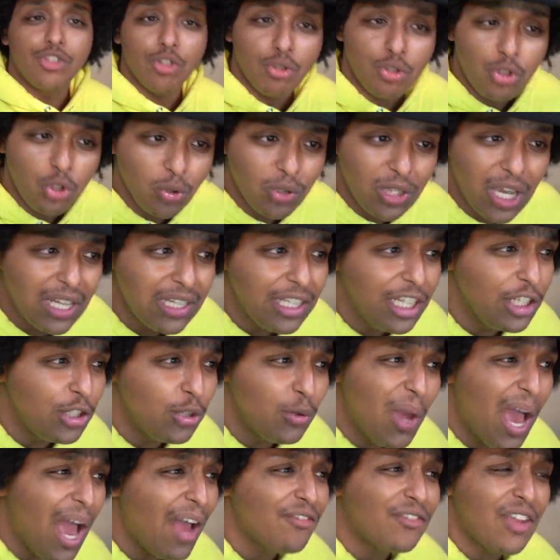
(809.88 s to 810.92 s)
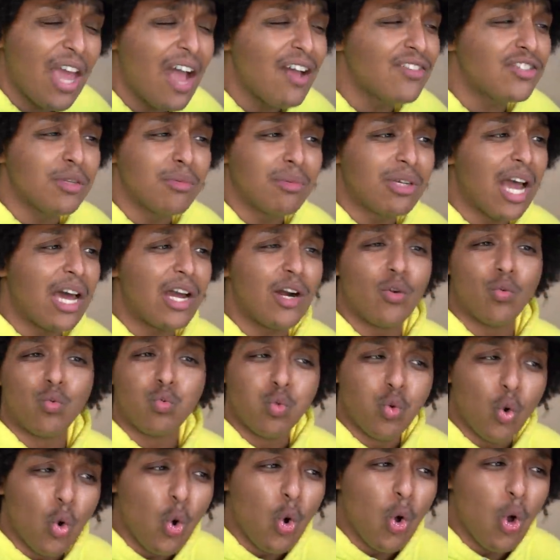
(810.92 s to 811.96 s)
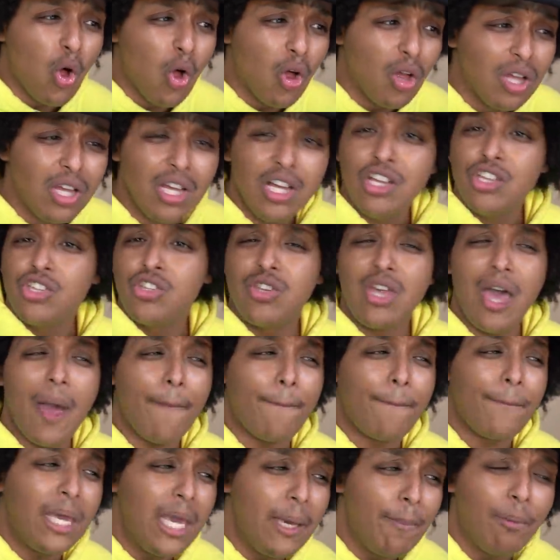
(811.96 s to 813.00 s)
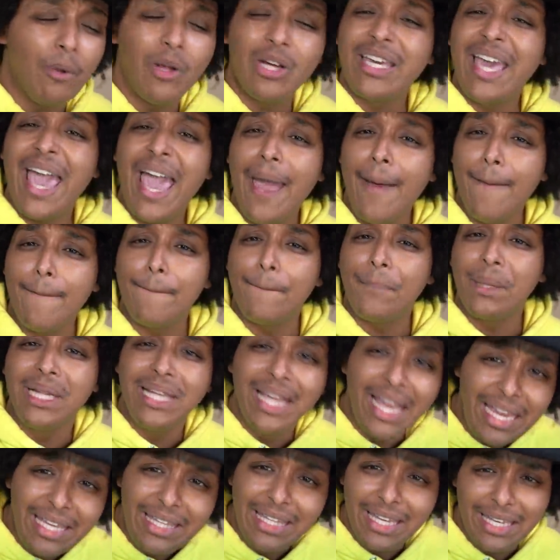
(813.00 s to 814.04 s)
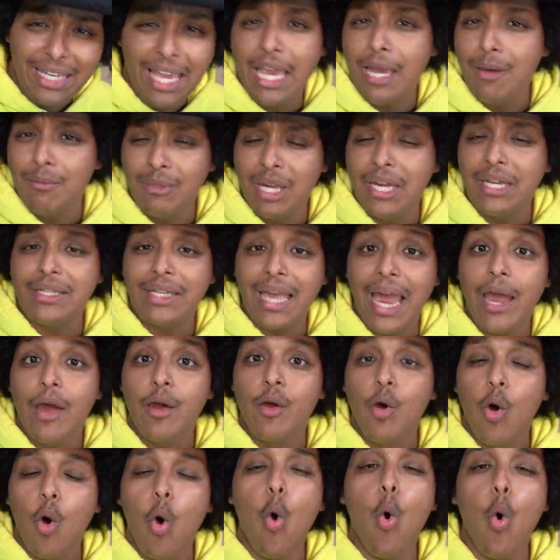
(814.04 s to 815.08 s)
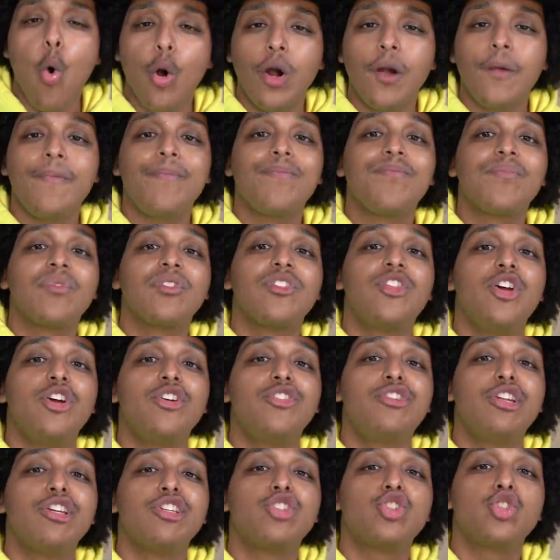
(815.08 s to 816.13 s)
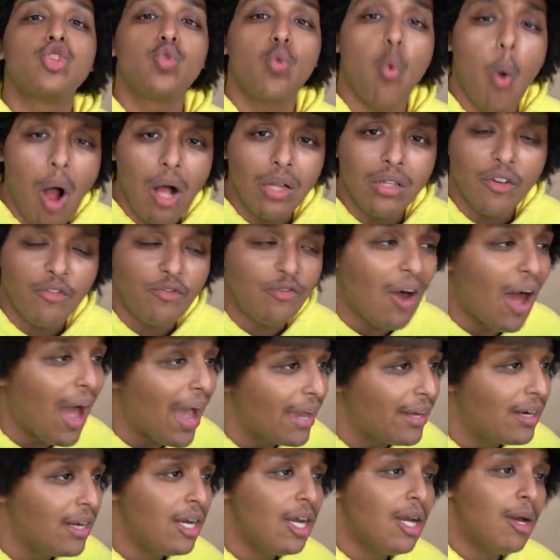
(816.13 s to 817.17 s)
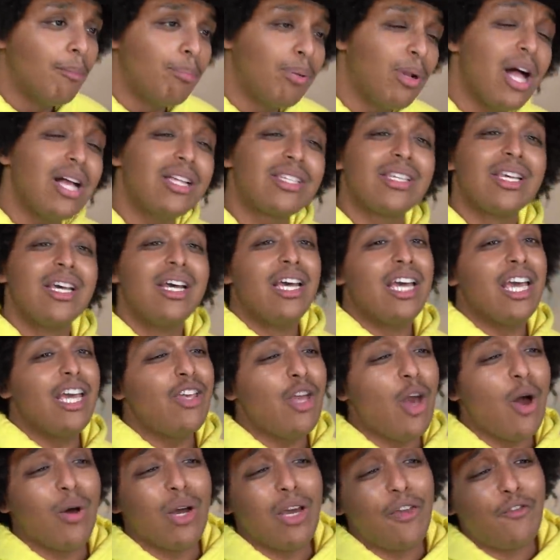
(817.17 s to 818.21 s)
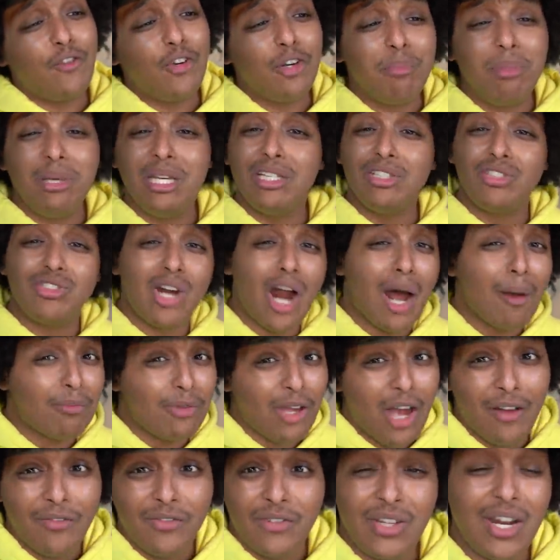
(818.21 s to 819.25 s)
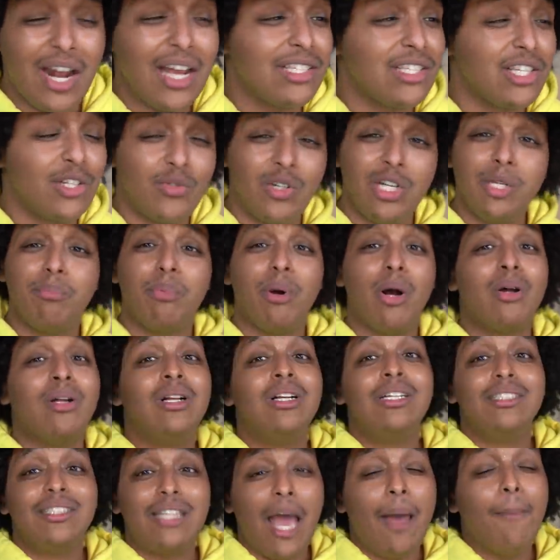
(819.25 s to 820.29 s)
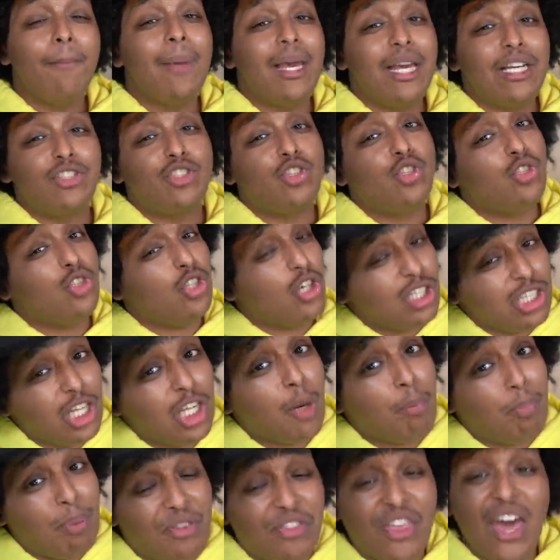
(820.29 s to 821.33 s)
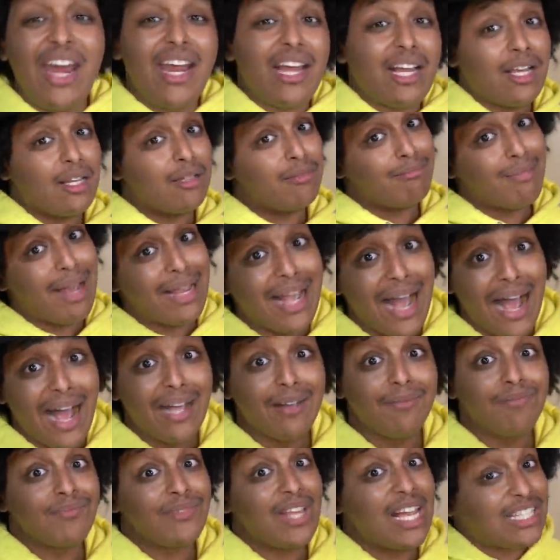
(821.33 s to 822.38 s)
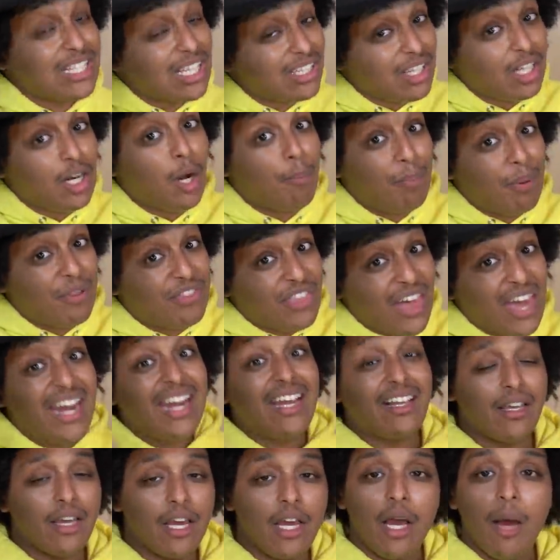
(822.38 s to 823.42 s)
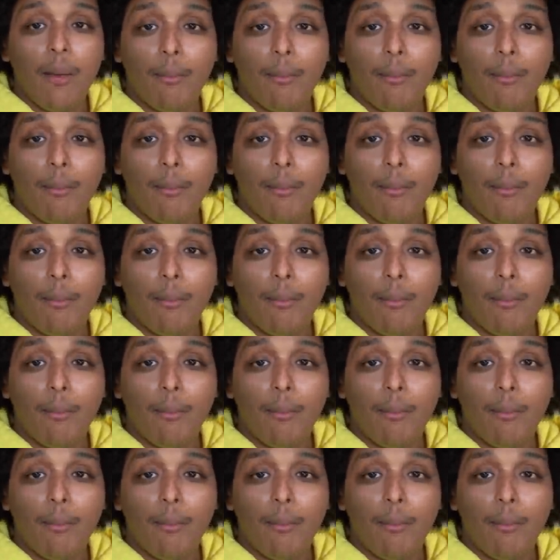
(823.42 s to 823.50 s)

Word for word: So 2K League, you have to have some kind of rule so that people can't play the game like that or they're disqualified. Plus, yo, if you're being dropped off to that degree, bro, that makes you, you're a little pathetic, my guy. That's a little pathetic.